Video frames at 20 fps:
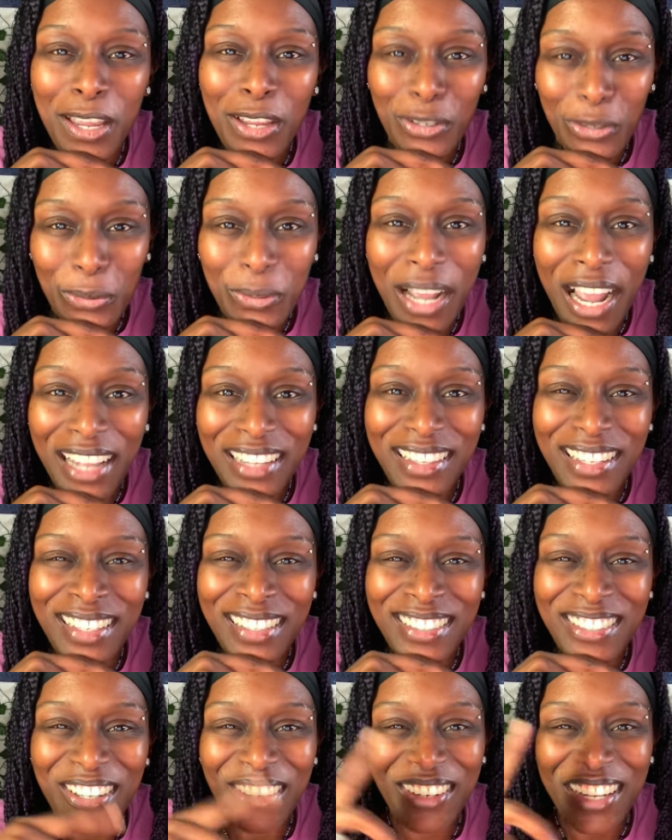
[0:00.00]
You got
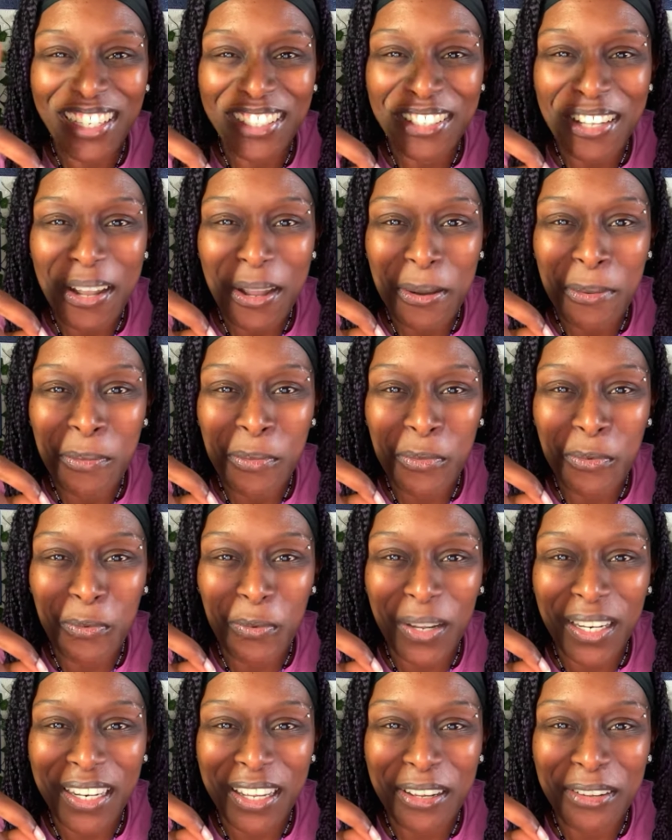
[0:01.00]
this. Till next time,
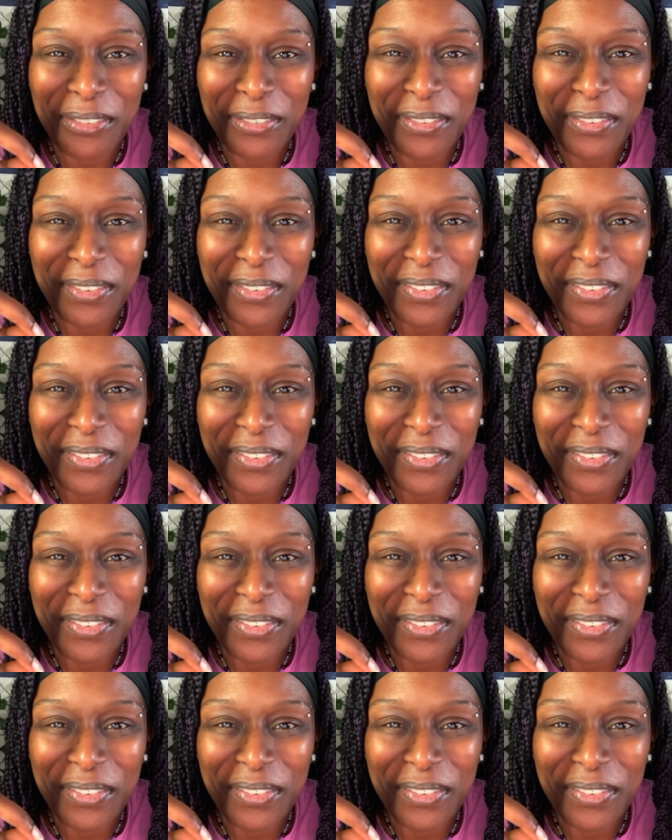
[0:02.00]
one love.